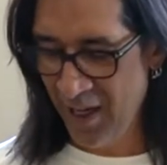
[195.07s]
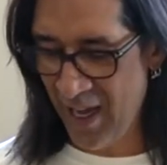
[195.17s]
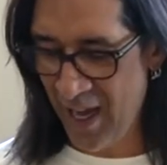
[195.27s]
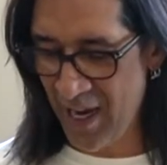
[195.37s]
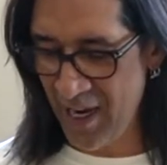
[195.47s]

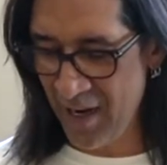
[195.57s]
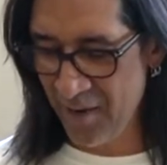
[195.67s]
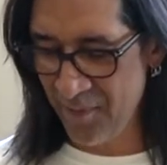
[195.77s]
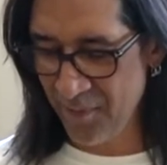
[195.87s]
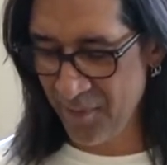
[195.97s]

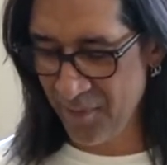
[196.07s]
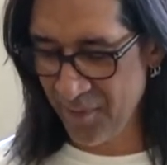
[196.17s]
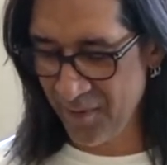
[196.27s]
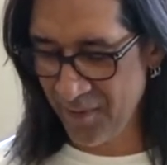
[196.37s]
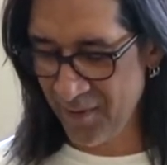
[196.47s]

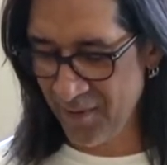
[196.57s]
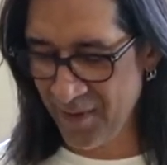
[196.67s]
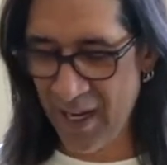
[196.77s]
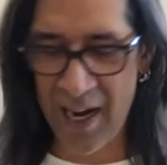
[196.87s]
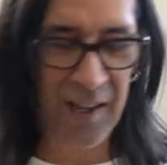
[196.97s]

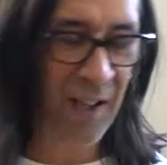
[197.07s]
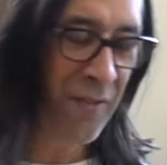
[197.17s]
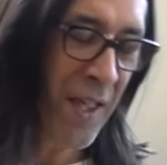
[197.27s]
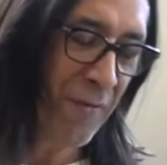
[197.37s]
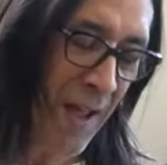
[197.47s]
I
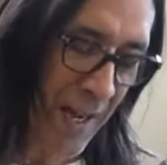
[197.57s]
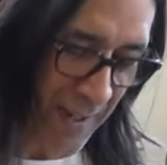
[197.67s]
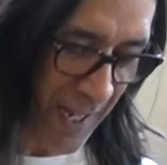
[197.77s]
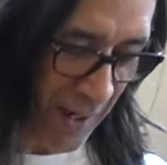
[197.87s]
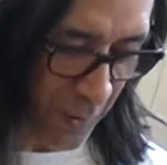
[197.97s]
love the
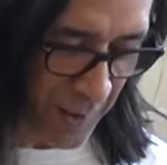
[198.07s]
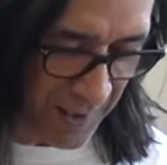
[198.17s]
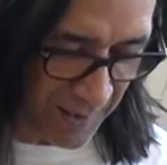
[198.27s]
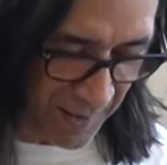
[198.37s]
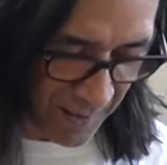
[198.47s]
fact that it
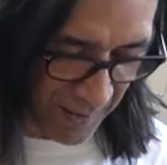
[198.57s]
was